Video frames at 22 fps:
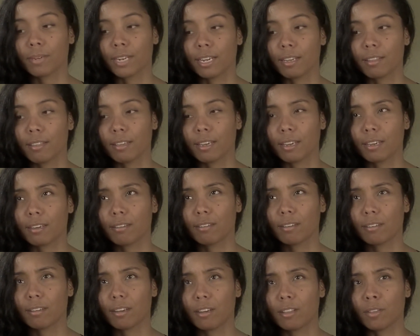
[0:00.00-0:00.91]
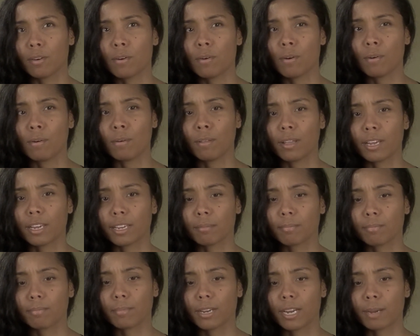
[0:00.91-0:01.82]
But I think on the whole, I
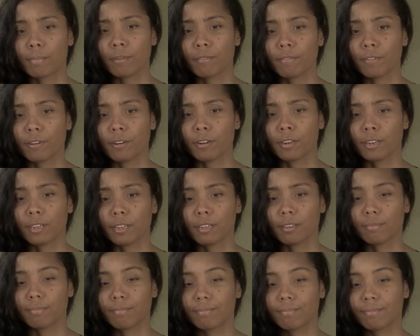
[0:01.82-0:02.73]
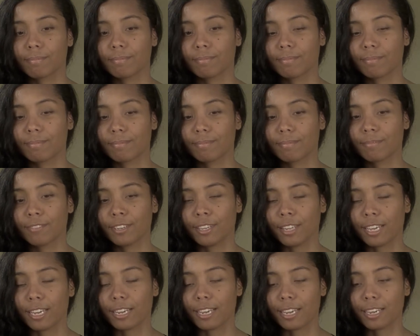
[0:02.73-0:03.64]
prefer to feel
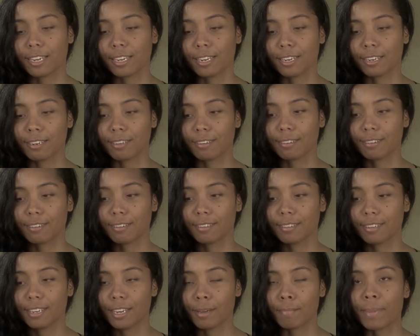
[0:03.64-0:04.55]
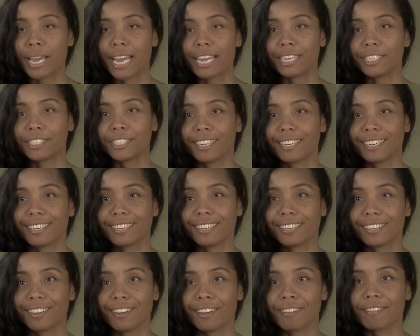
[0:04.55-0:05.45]
like I can
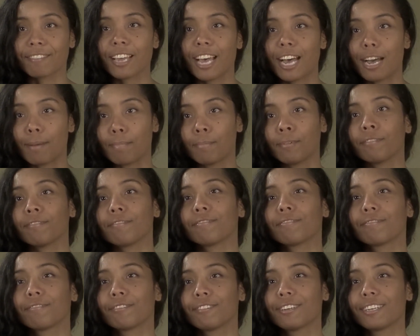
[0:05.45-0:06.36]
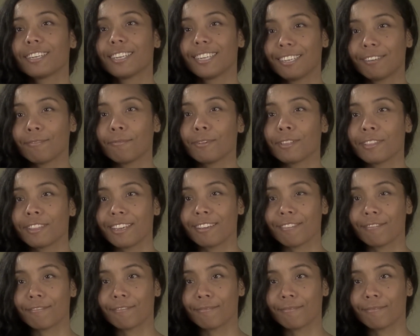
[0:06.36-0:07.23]
imagine on top of what they've